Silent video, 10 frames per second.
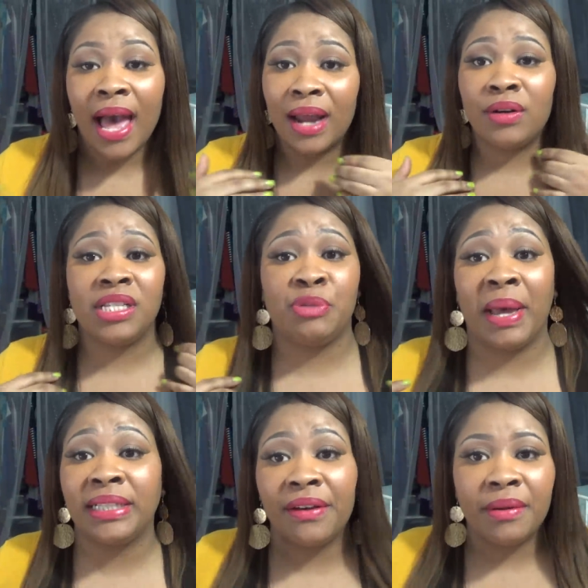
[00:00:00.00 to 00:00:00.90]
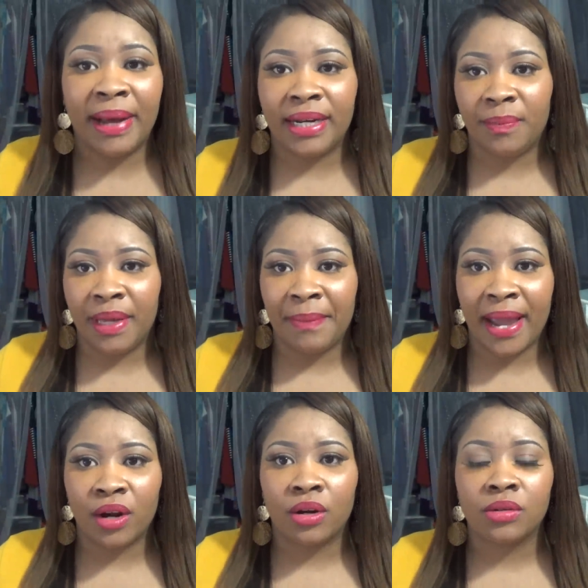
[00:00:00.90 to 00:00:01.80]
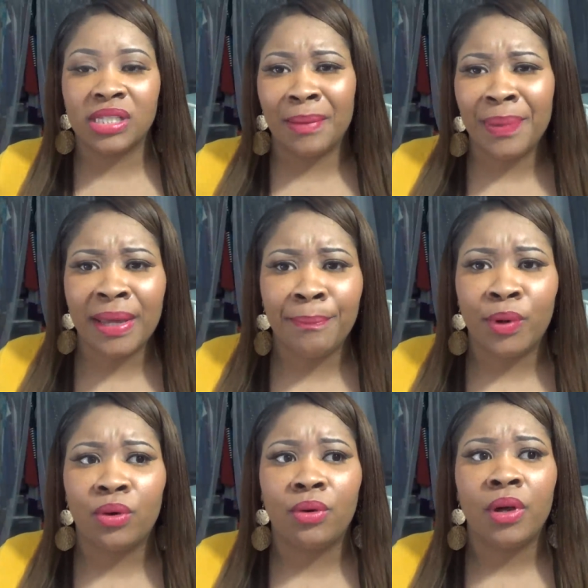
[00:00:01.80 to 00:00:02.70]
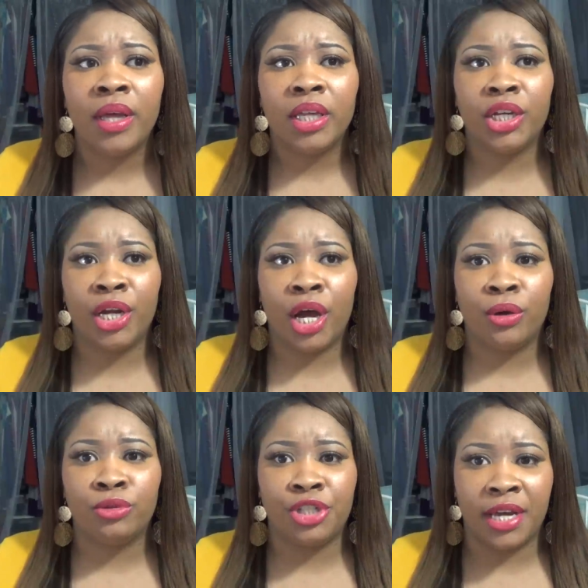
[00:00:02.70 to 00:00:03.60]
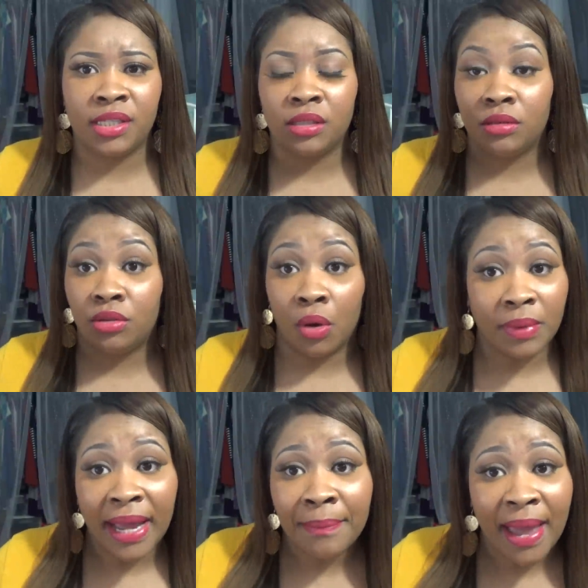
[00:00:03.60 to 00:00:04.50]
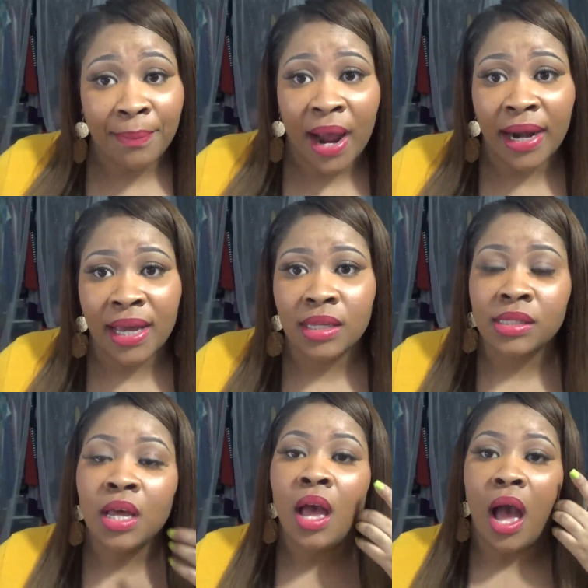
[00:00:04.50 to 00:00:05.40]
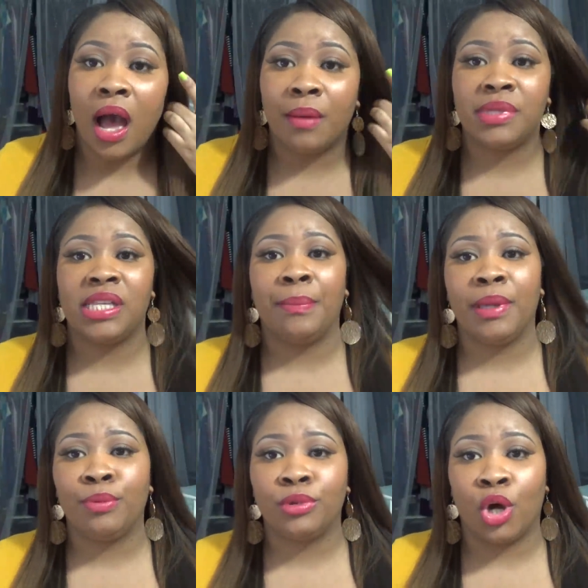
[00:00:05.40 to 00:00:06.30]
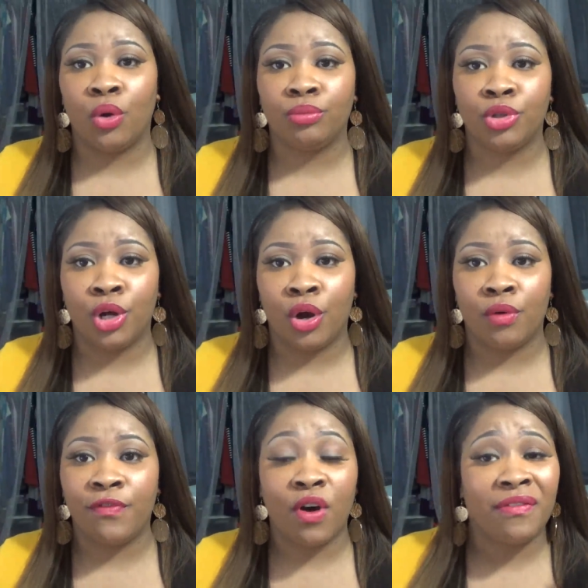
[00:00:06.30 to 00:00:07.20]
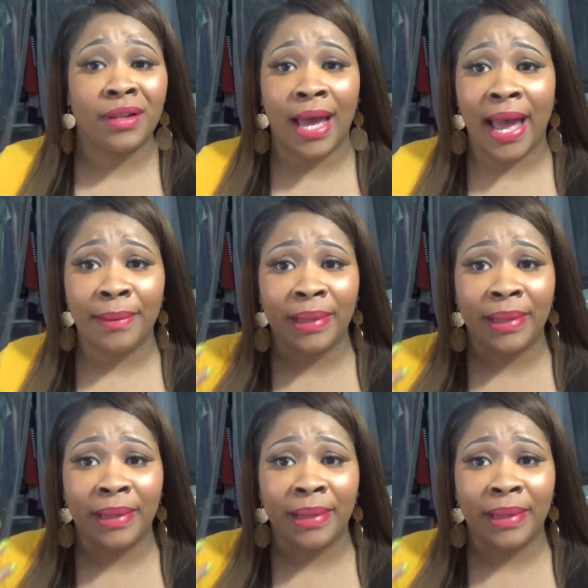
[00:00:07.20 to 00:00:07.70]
I don't expect everybody to be a MAC girl. Some people, you know, just don't like MAC products. Some people don't, you know, fall for the hype.